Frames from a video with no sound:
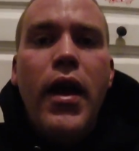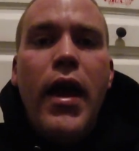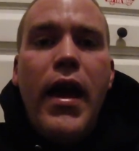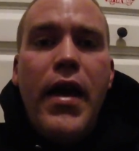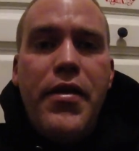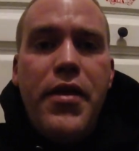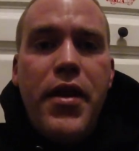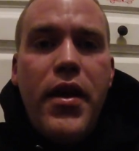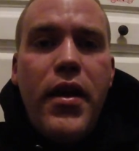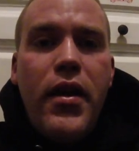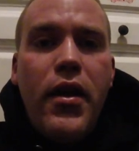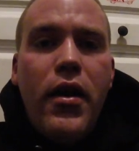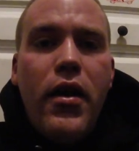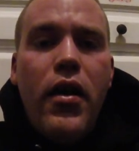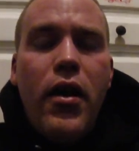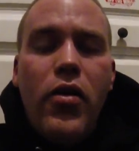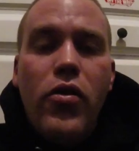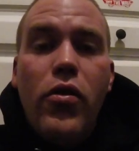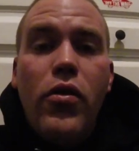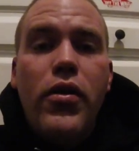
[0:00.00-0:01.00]
And then
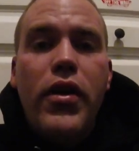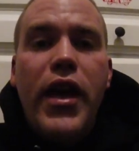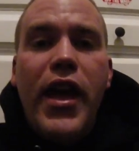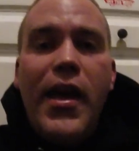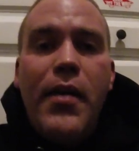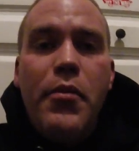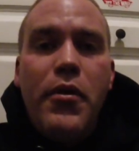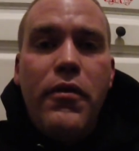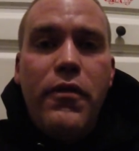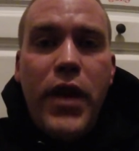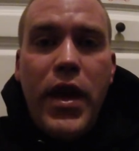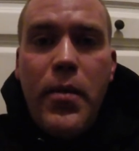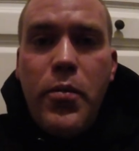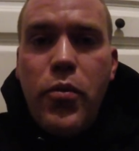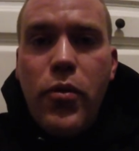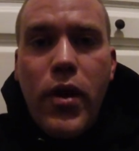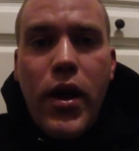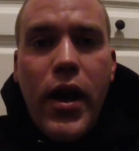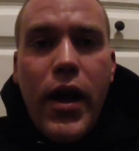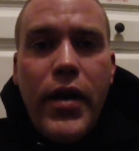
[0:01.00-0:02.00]
along came a
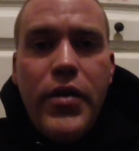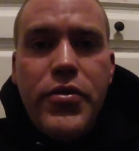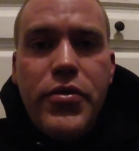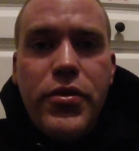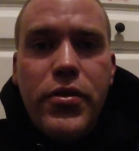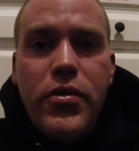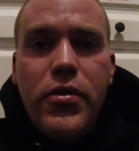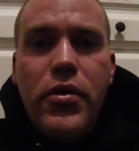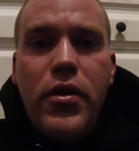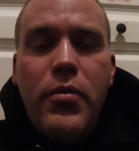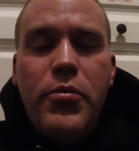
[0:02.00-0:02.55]
vaporizer.